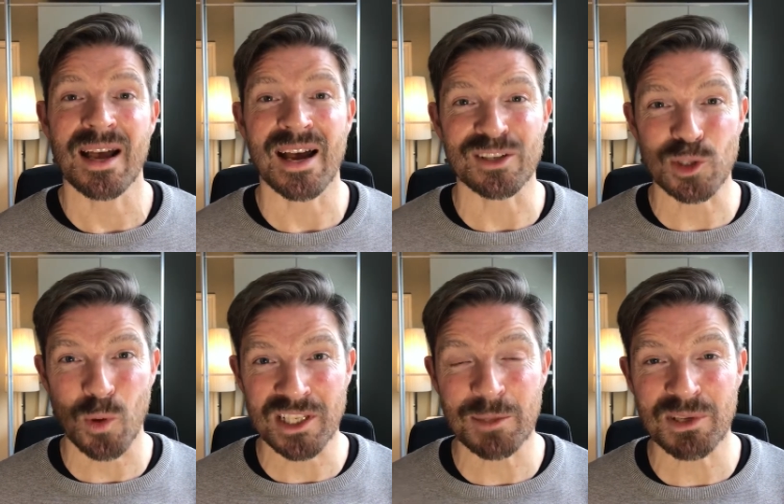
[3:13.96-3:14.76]
and
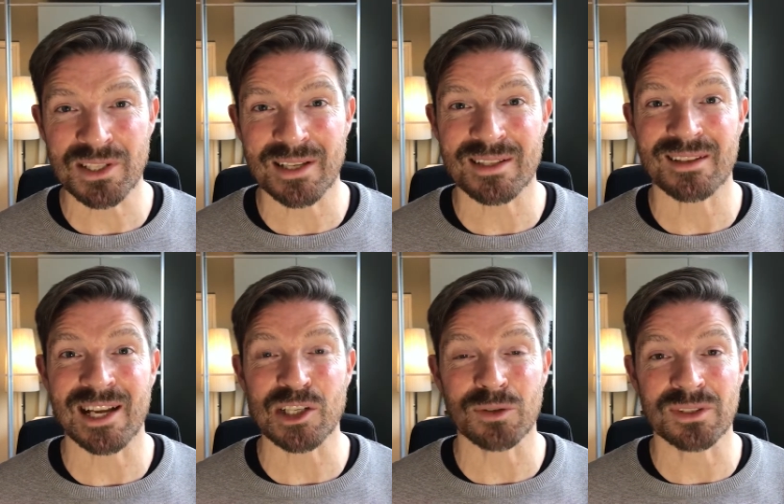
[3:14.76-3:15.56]
20% the
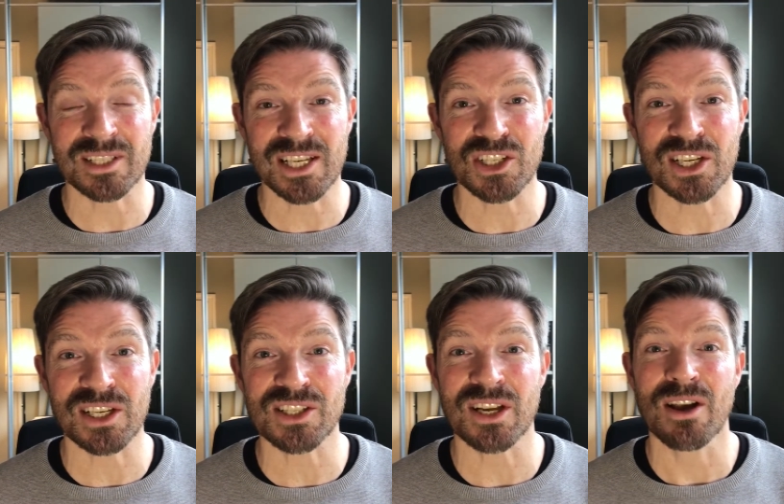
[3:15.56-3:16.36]
actual
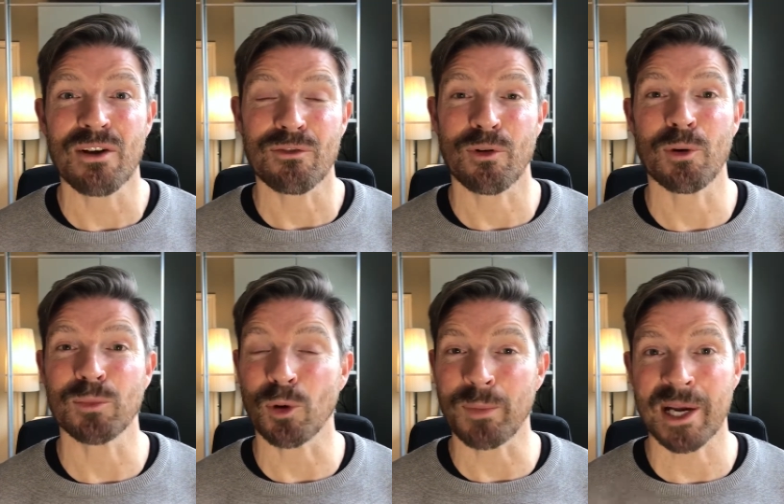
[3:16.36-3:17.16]
teachings
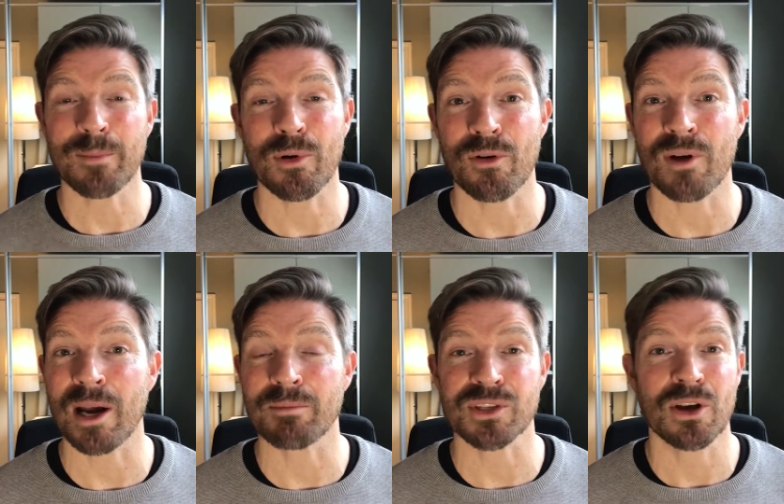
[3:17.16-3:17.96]
from your pay
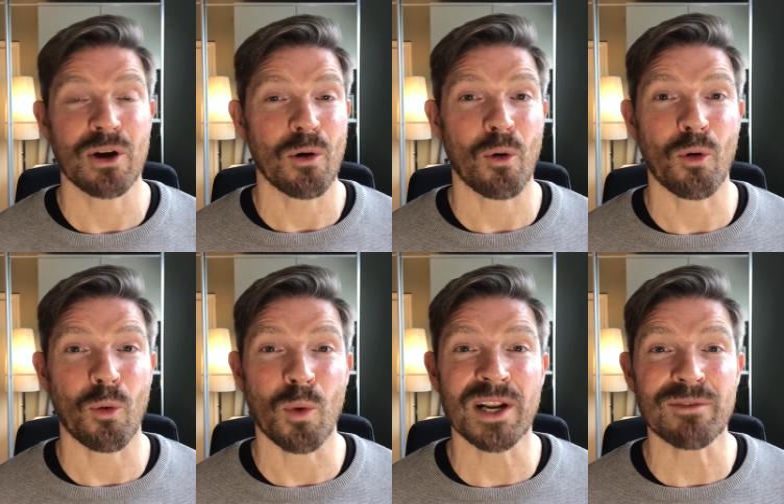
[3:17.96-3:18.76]
programs
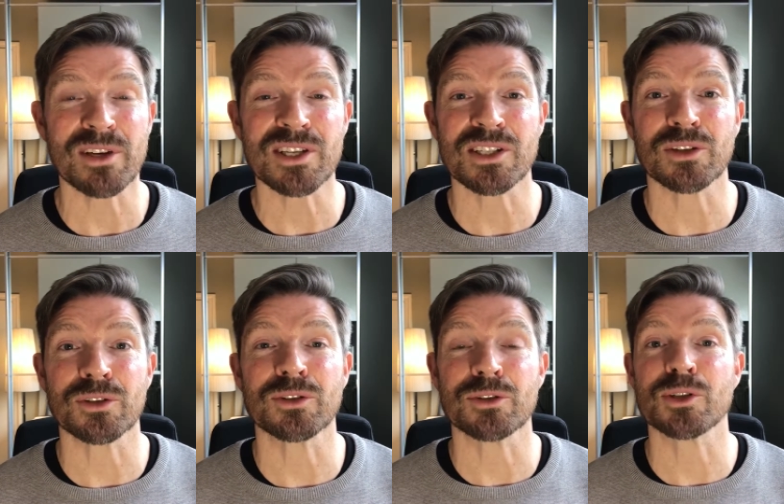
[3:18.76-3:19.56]
or whatever it is that
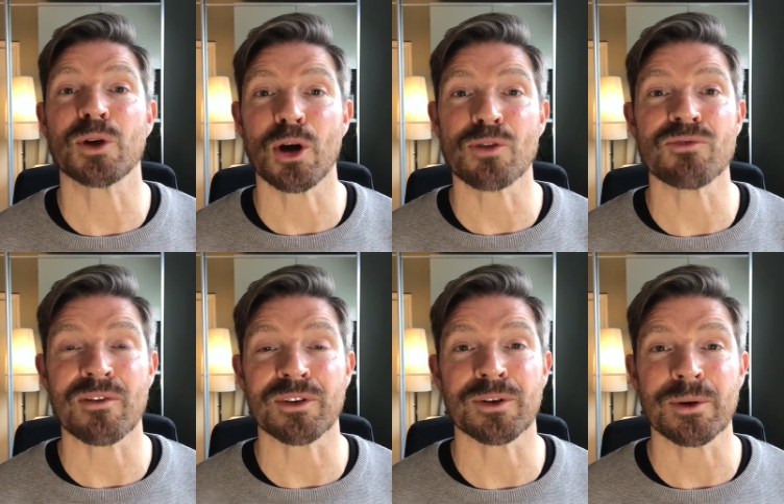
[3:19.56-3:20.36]
you do to earn
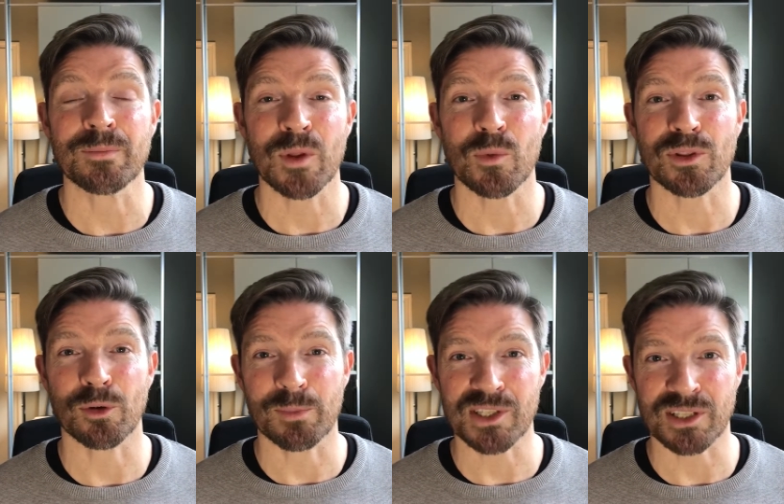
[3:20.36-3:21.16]
revenue with
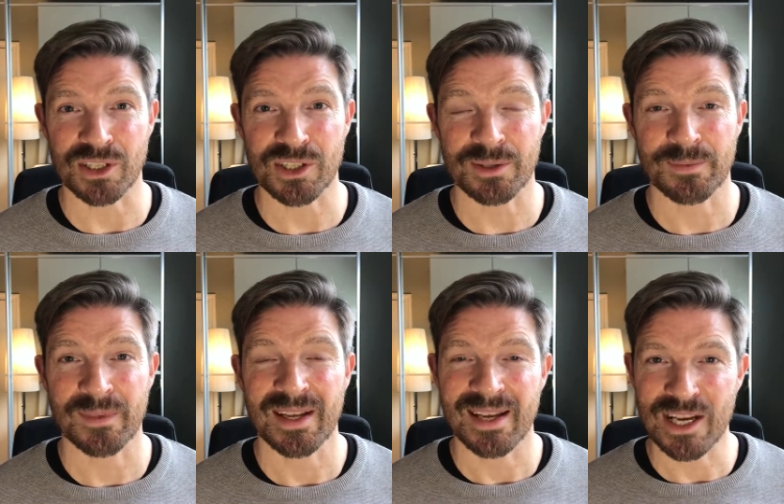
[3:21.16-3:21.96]
your business.
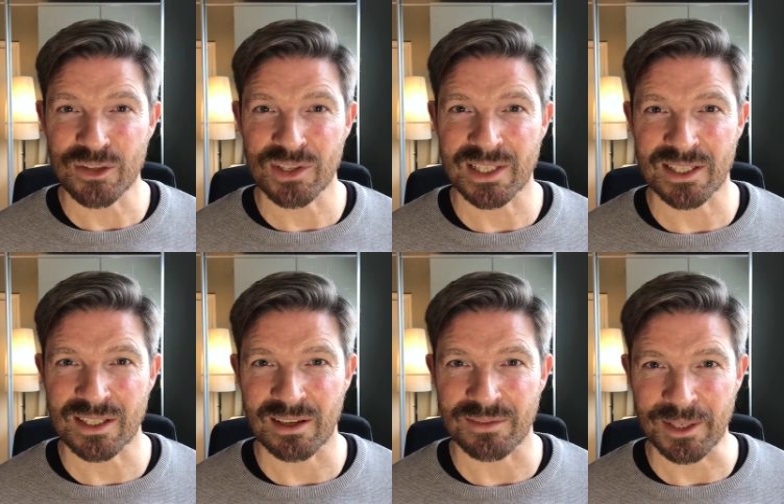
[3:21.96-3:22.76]
Interesting
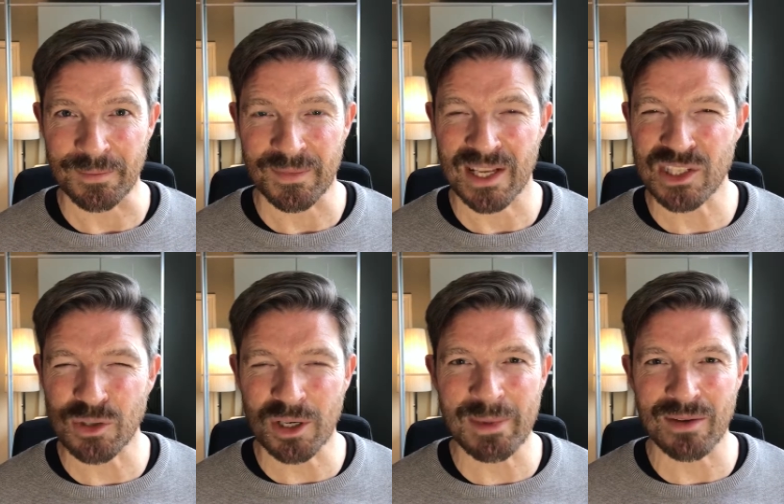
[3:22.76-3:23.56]
stuff, huh? It's
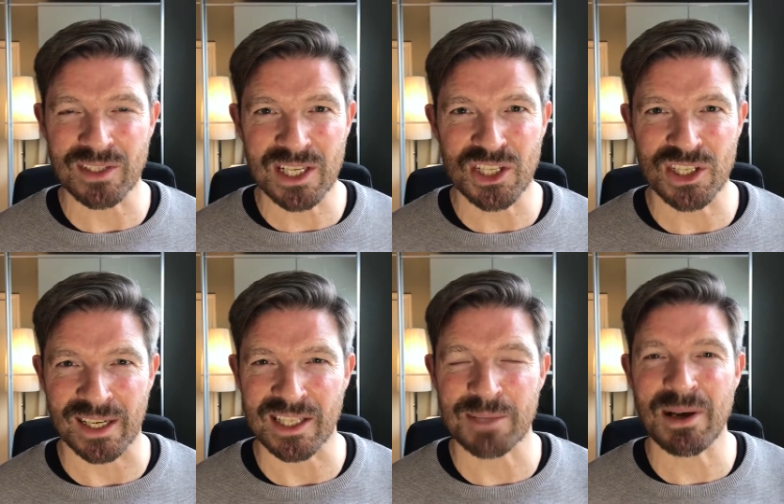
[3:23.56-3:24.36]
not about teaching,
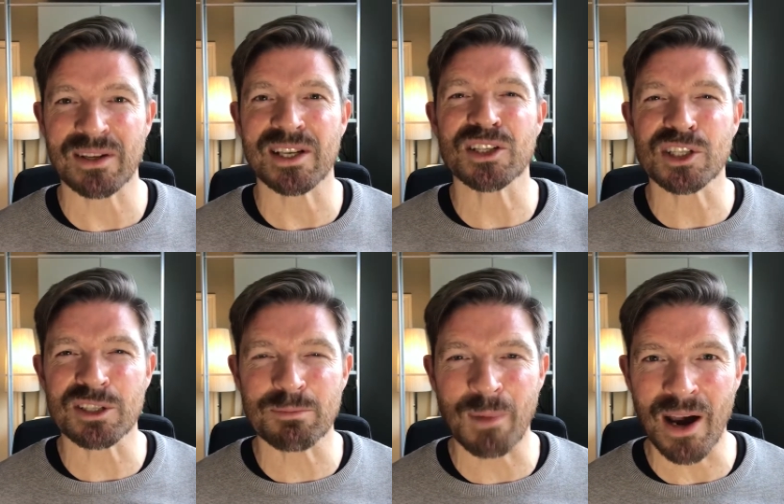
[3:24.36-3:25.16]
it's about
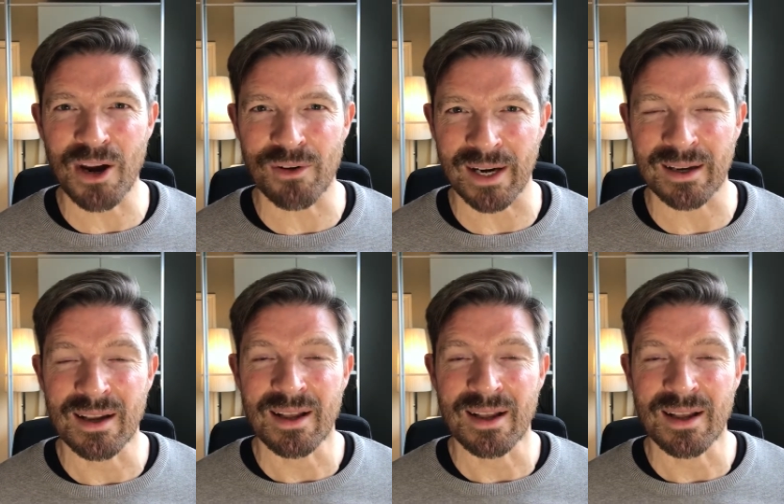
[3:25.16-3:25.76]
inspiring.